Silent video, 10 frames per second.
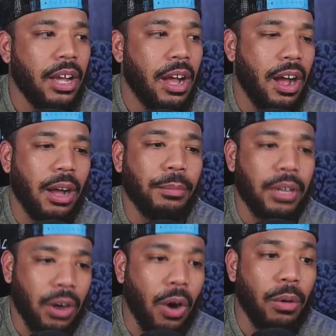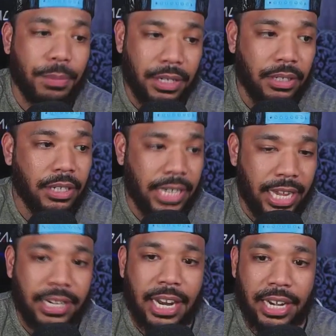Um, you're hoping,
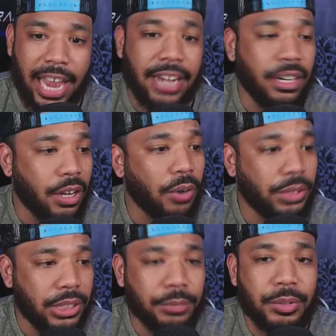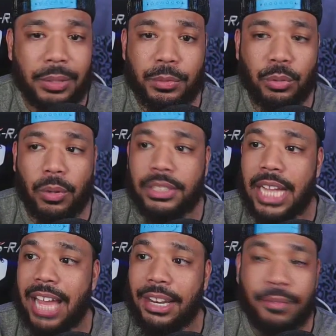again, that hey, the coaching of Jim Schwartz
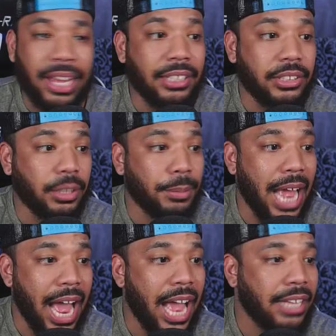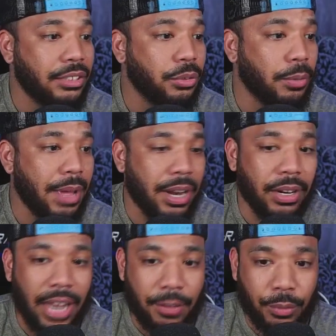elevates some guys to a better
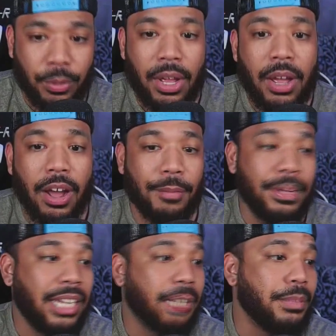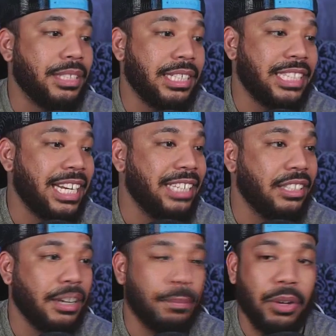level um, and at the position that he's
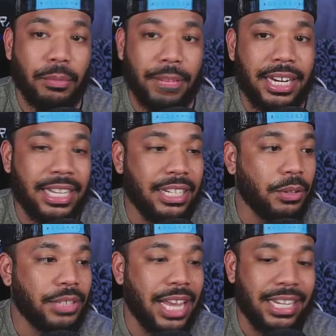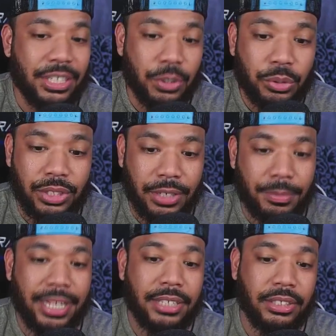going to put them in, that he knows how to use
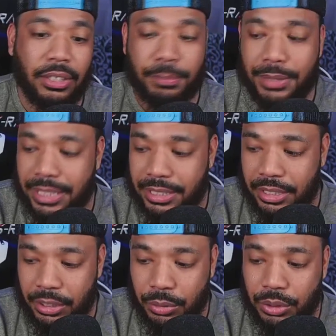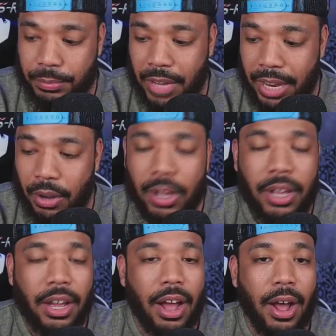them in a certain position to use them well.
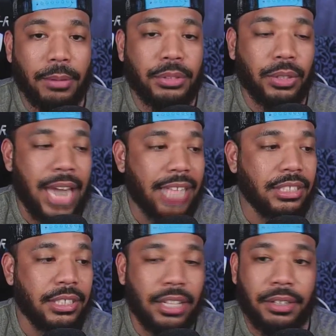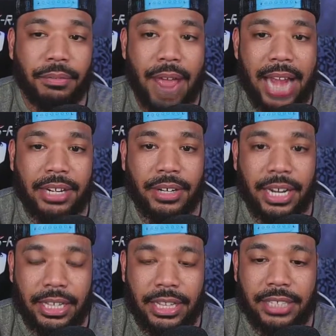Um, so that's another factor
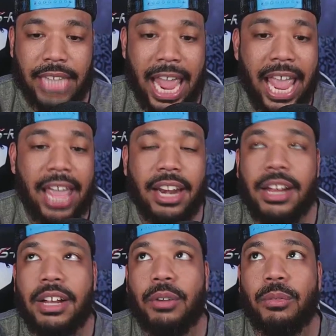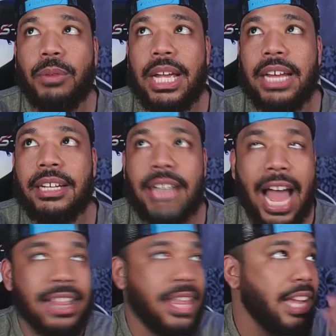in this. And when
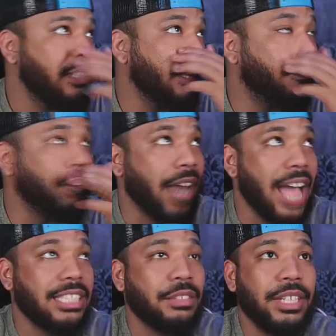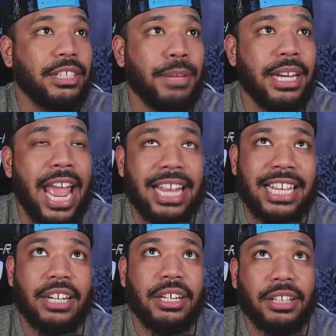I think the philosophy has been, hey,
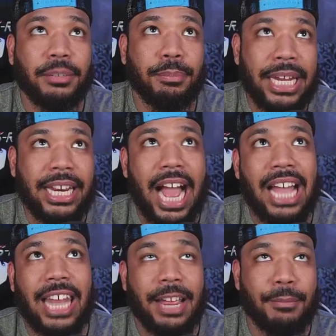get another big guy like